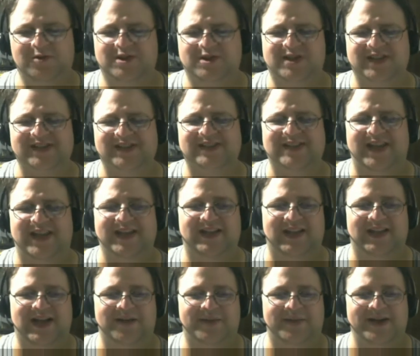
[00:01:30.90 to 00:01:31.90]
Which doesn't sound
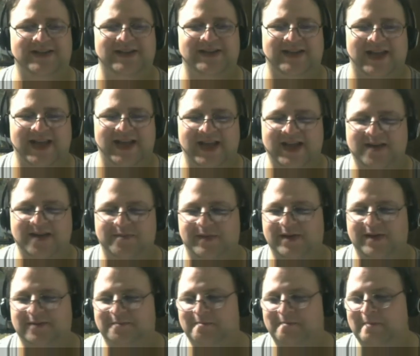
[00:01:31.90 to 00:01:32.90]
like a lot of money today,
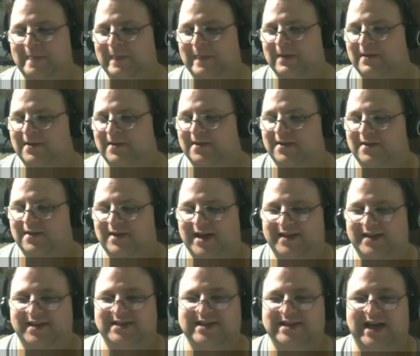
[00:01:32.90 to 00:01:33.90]
but
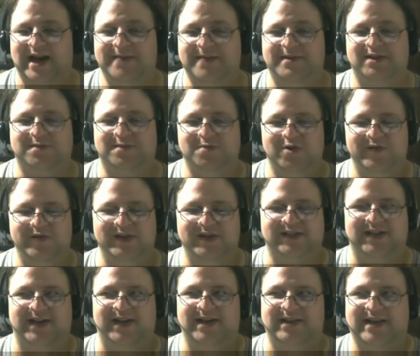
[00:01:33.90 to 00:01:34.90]
at the time this movie
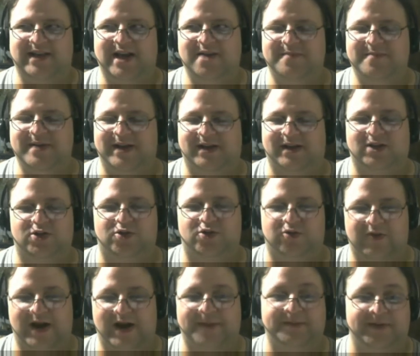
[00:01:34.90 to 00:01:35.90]
set in, that would be a
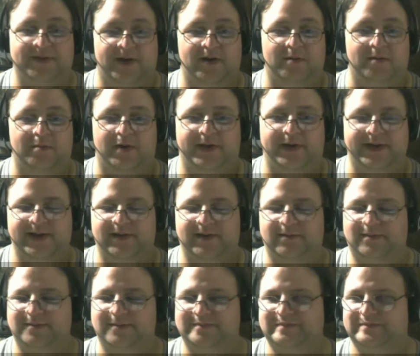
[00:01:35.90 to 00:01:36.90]
crap ton of
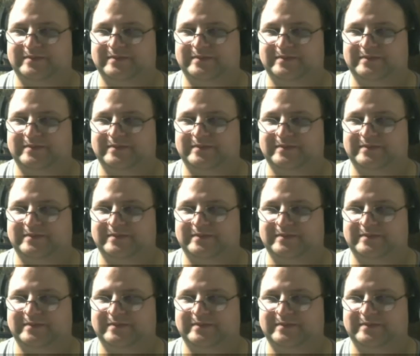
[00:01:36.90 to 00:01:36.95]
money.